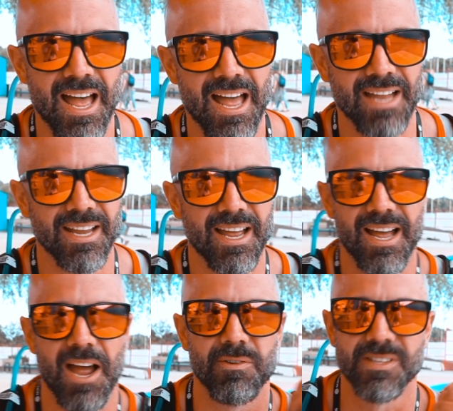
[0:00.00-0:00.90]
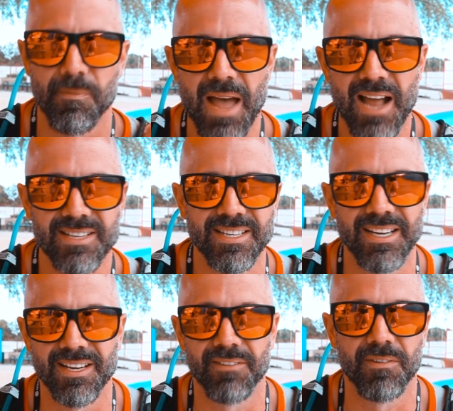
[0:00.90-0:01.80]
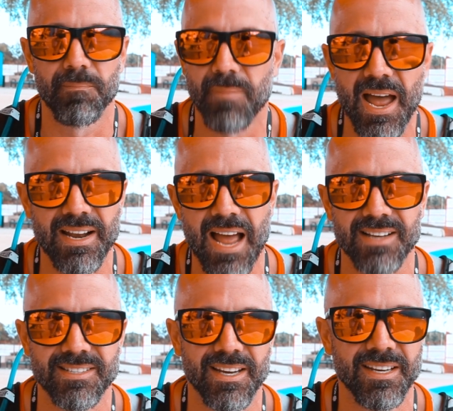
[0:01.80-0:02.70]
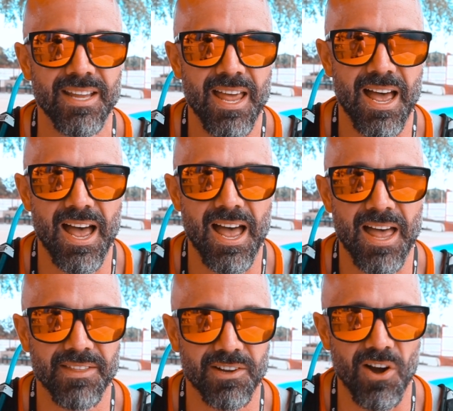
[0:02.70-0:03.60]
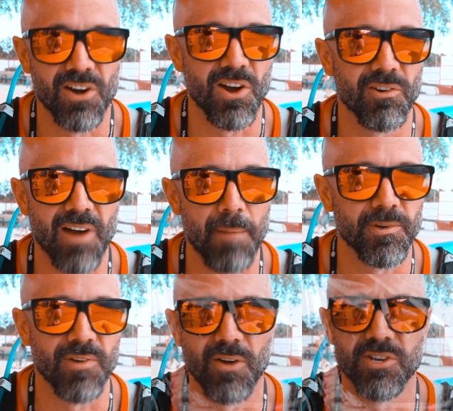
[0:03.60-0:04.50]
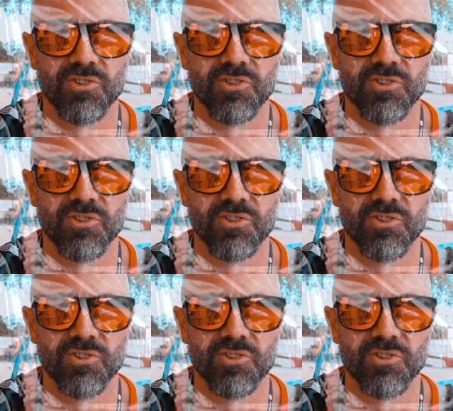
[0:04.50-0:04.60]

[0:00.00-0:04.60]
And I was in the back seat of a bad accident. The car got wrapped around a